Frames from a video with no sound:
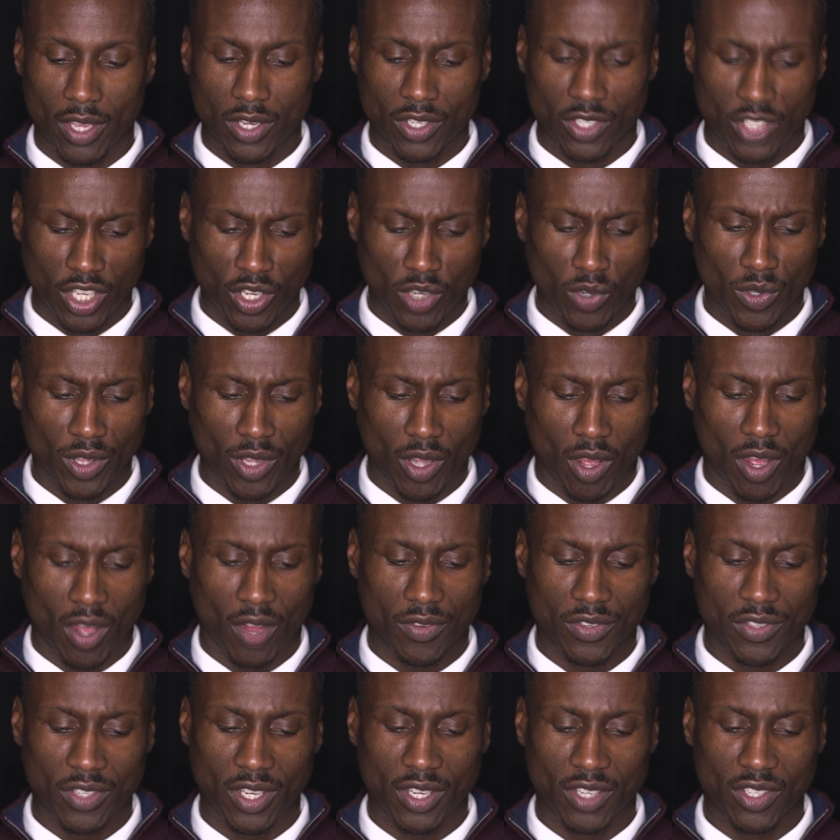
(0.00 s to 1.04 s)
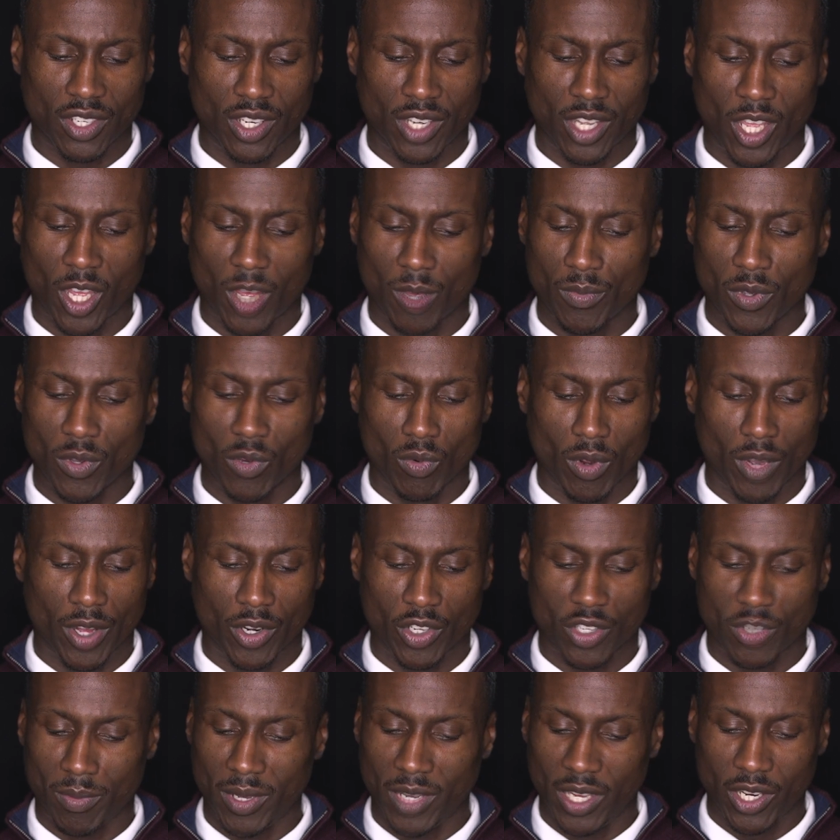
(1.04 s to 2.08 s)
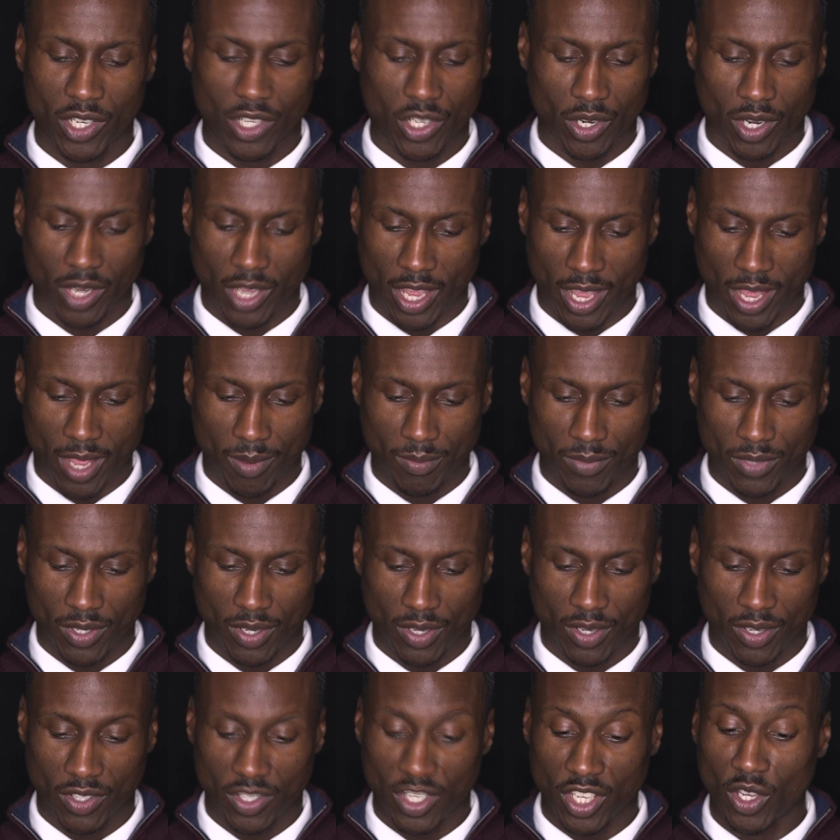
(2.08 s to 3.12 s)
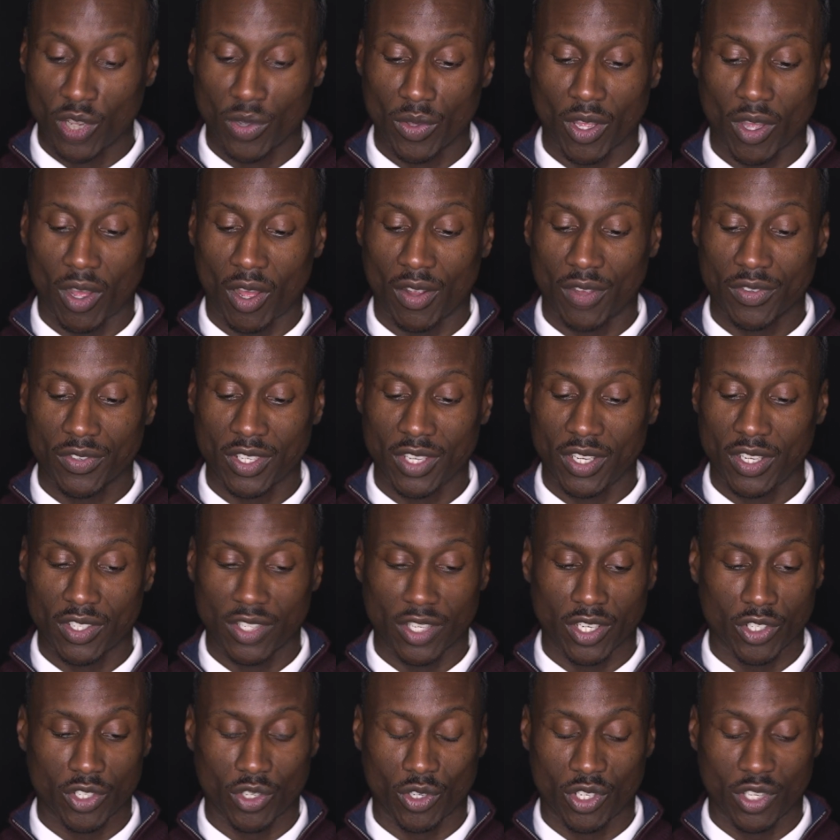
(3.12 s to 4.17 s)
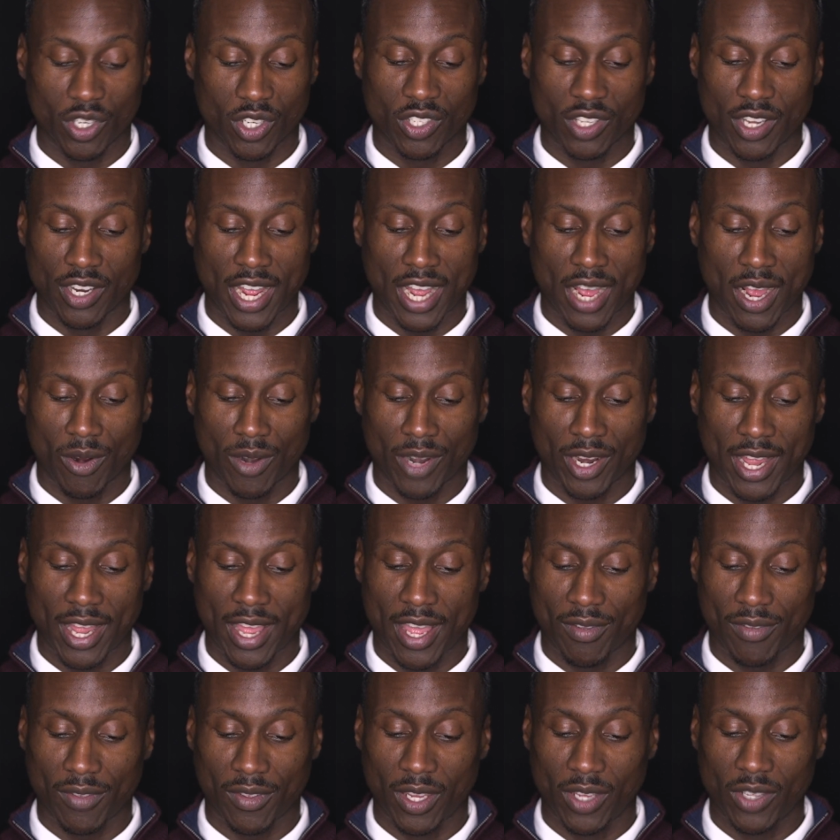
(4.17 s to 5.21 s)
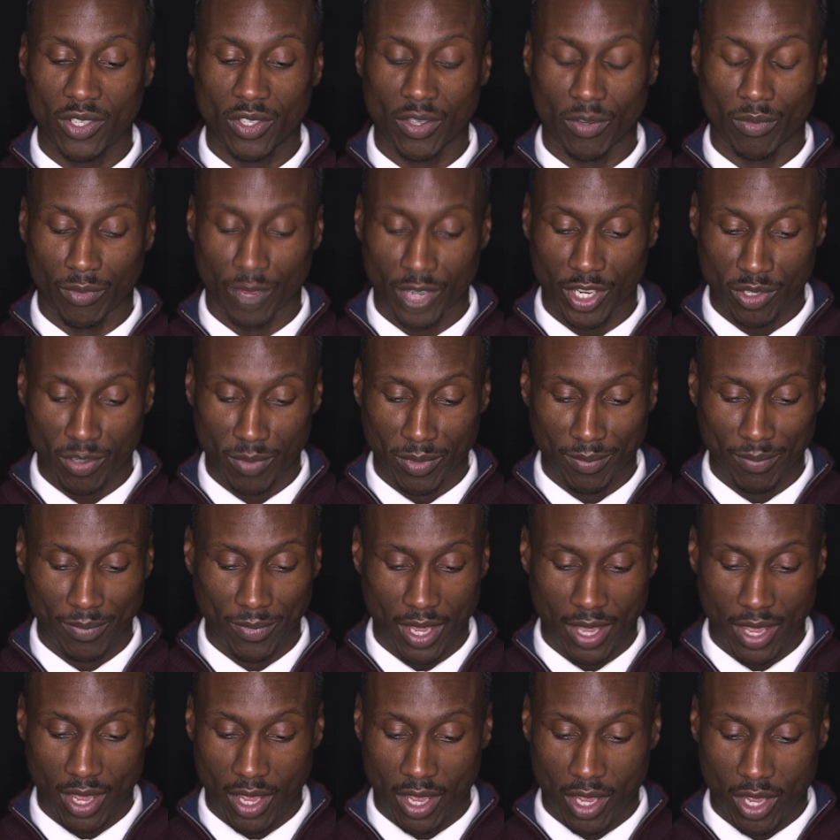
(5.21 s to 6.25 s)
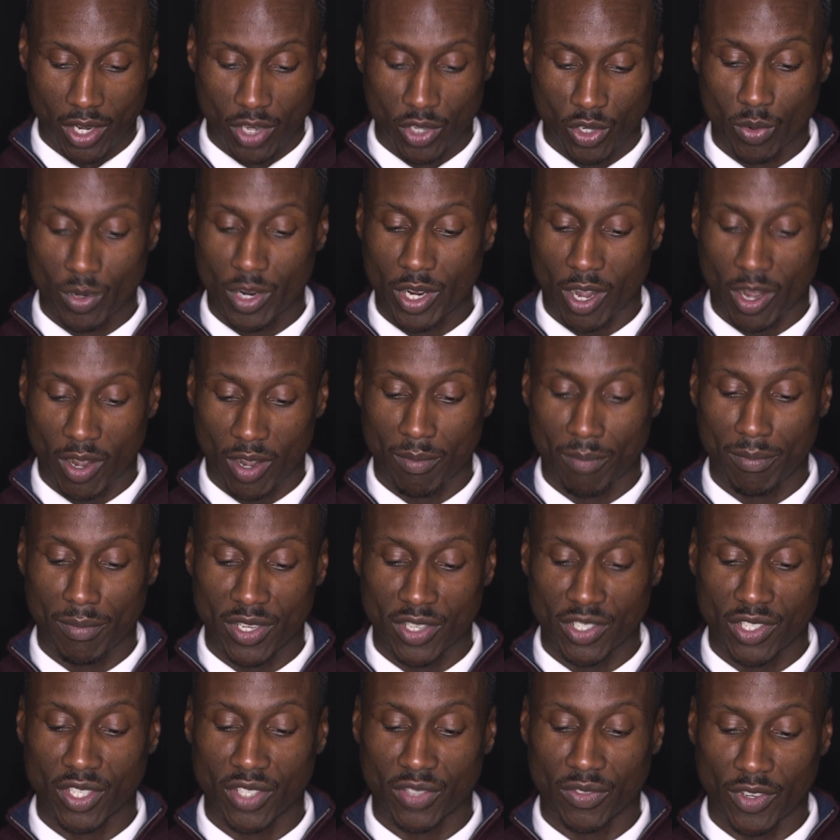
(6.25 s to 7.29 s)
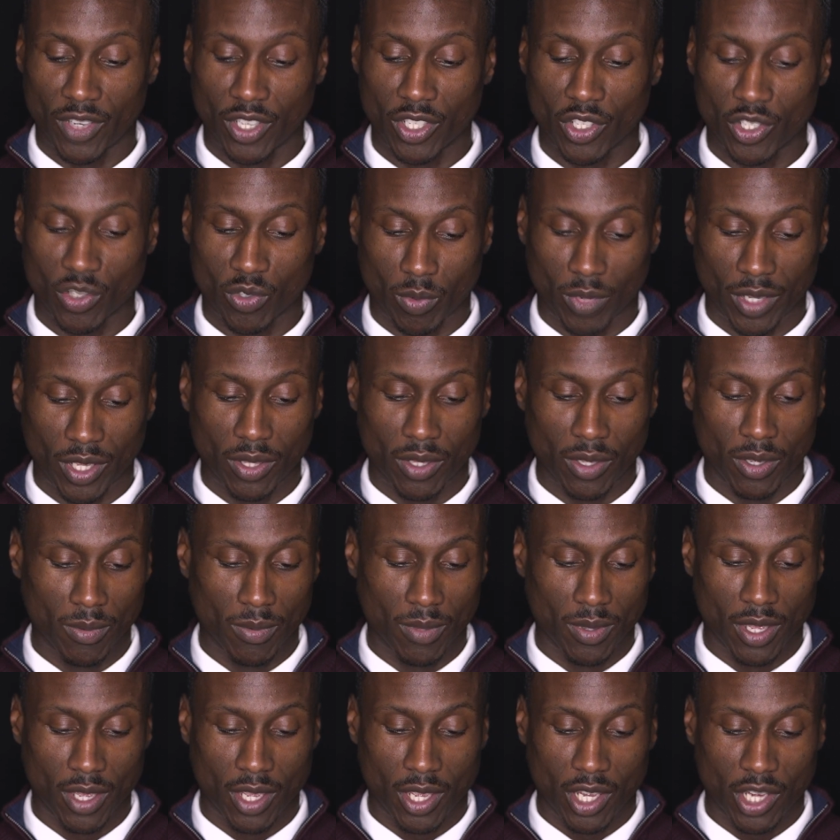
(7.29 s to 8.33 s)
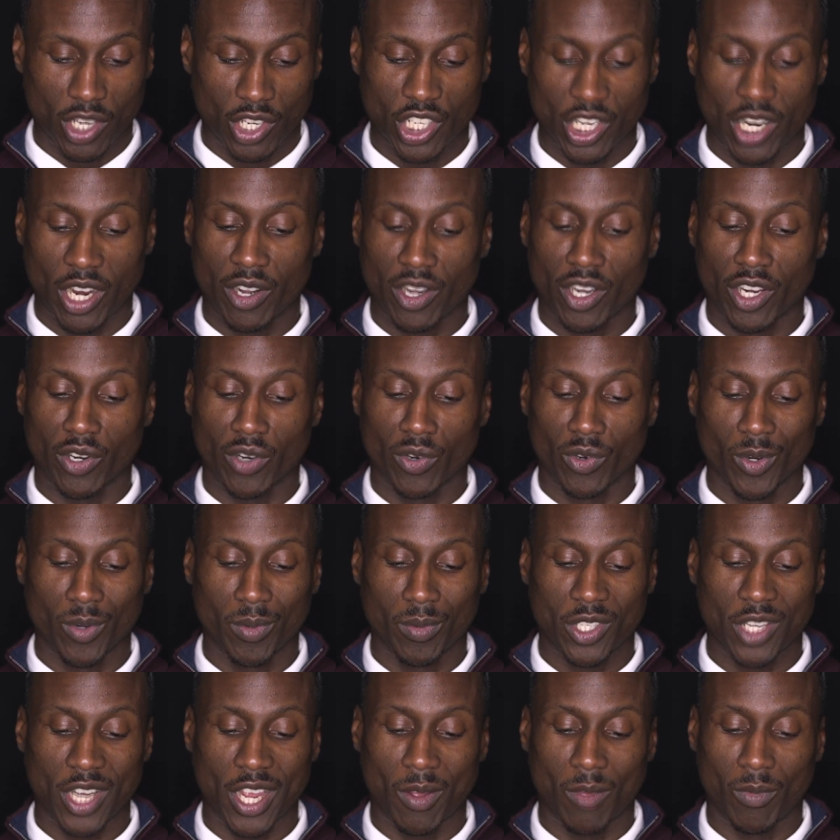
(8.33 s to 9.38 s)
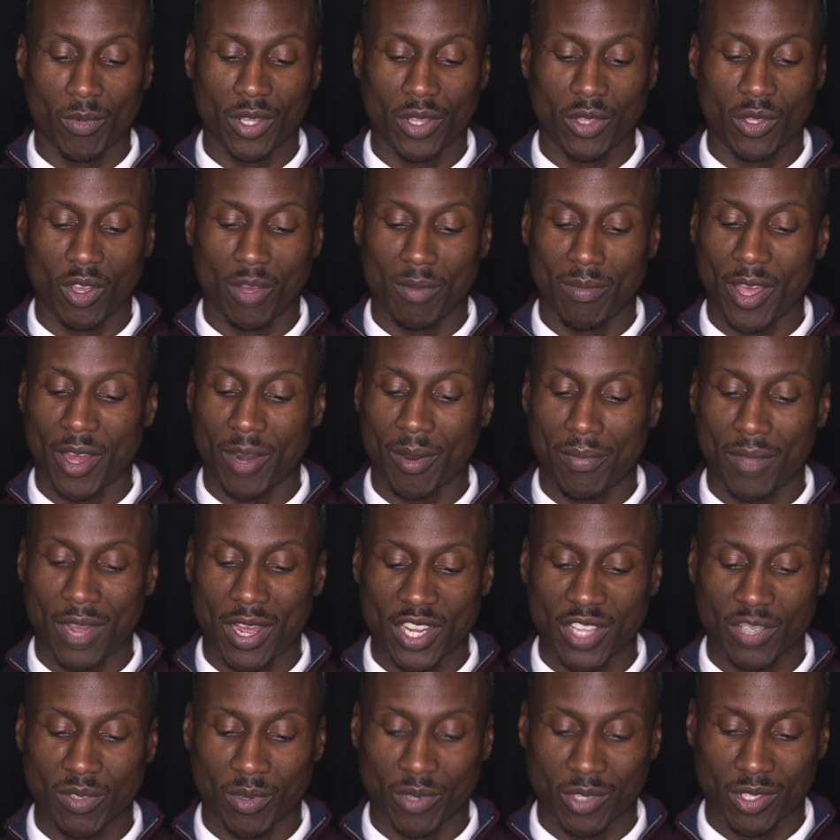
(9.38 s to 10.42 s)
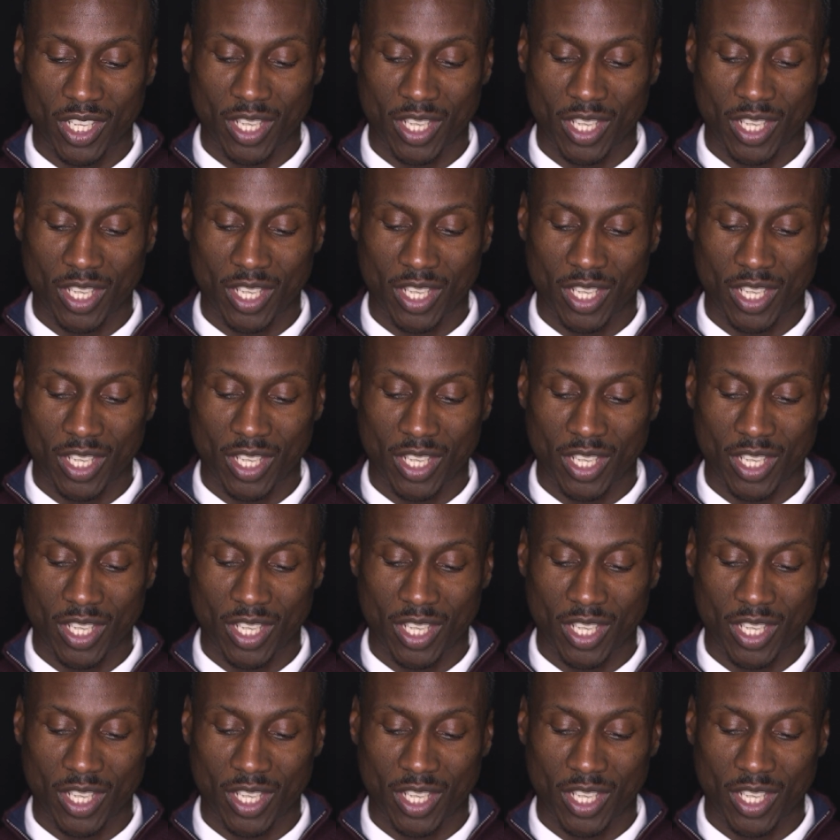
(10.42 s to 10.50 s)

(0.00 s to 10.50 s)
see you in the offseason to help you run or speak at your camps, see you in the offseason as you're just an hour and a half east of Richmond, do current business ventures with you, shared in a group chat with you about a possible